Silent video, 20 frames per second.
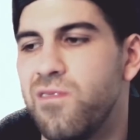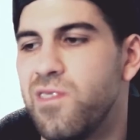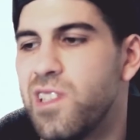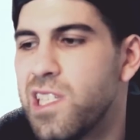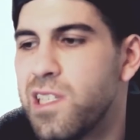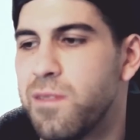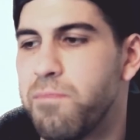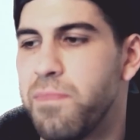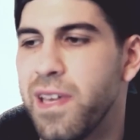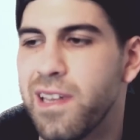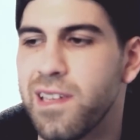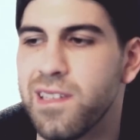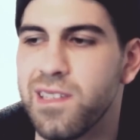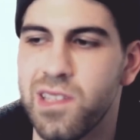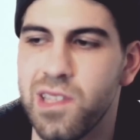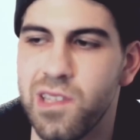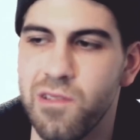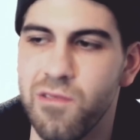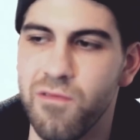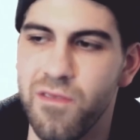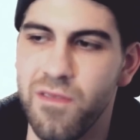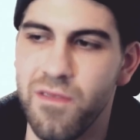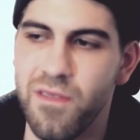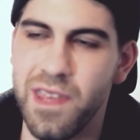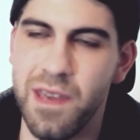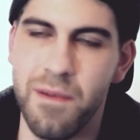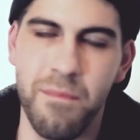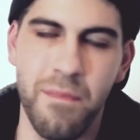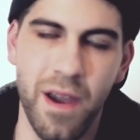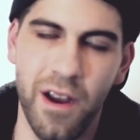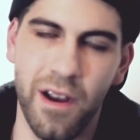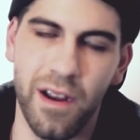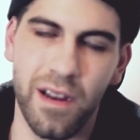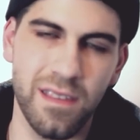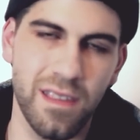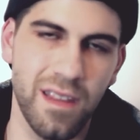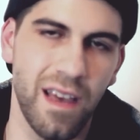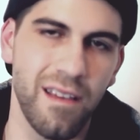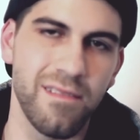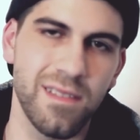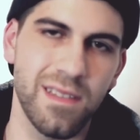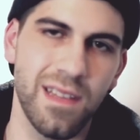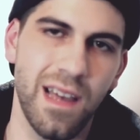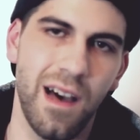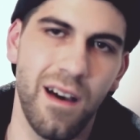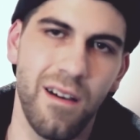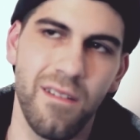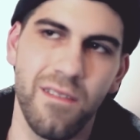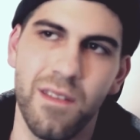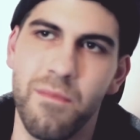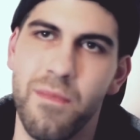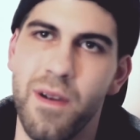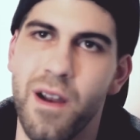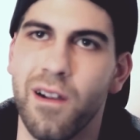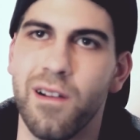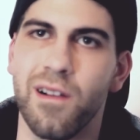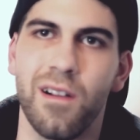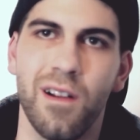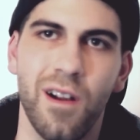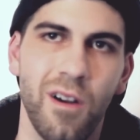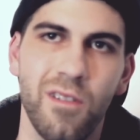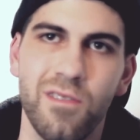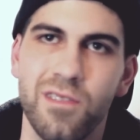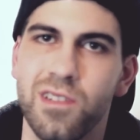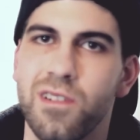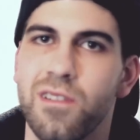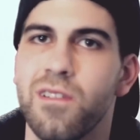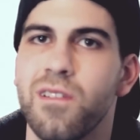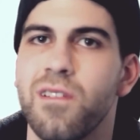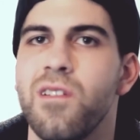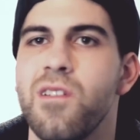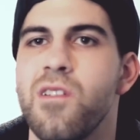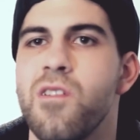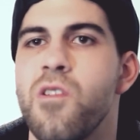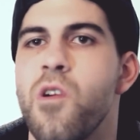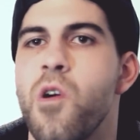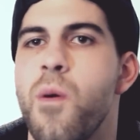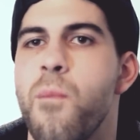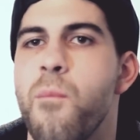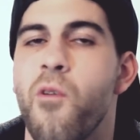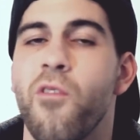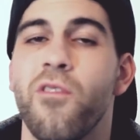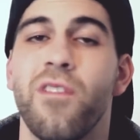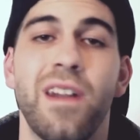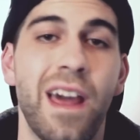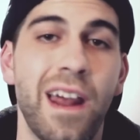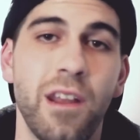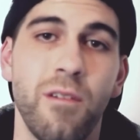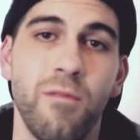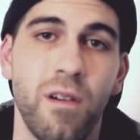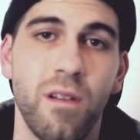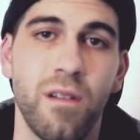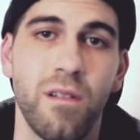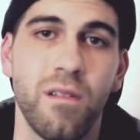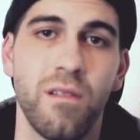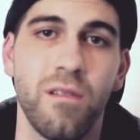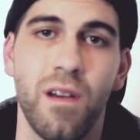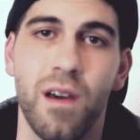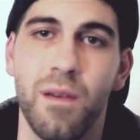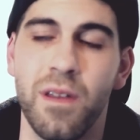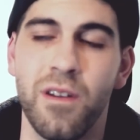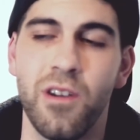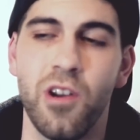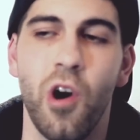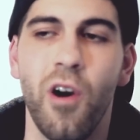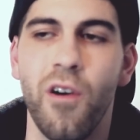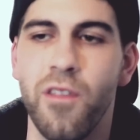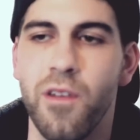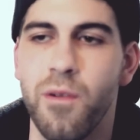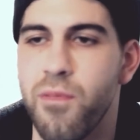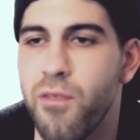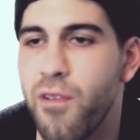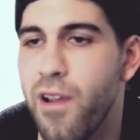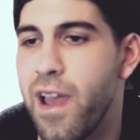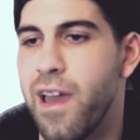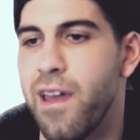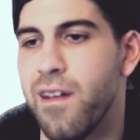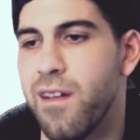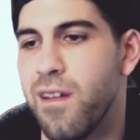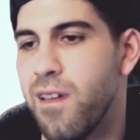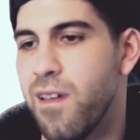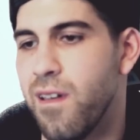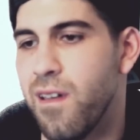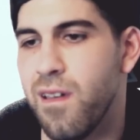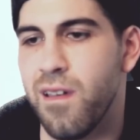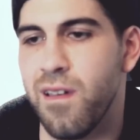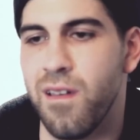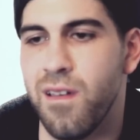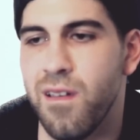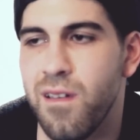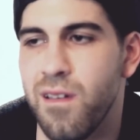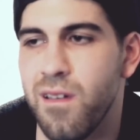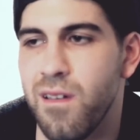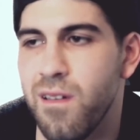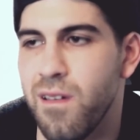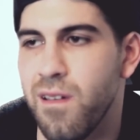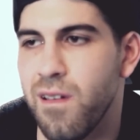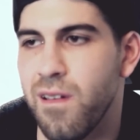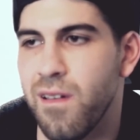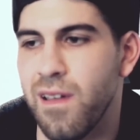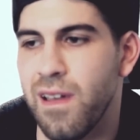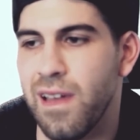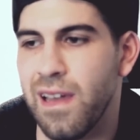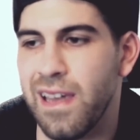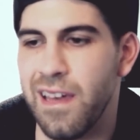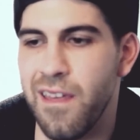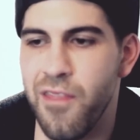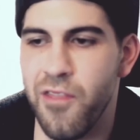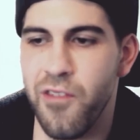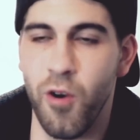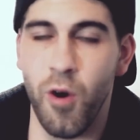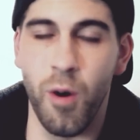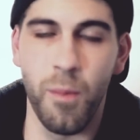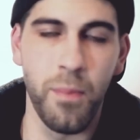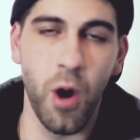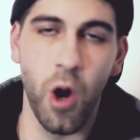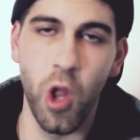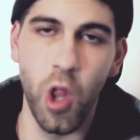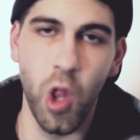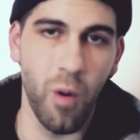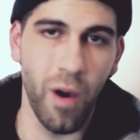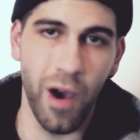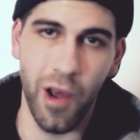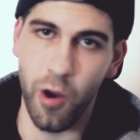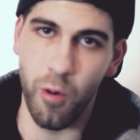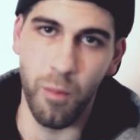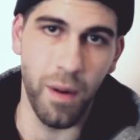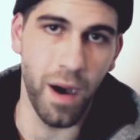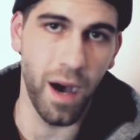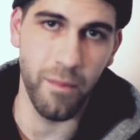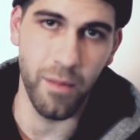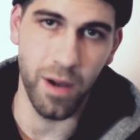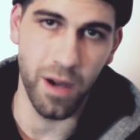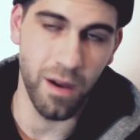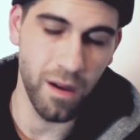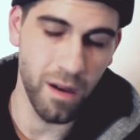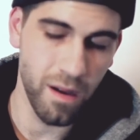speaks to the American lifestyle, the American culture, more than anyone. I mean, no other brand can throw a polo on Obama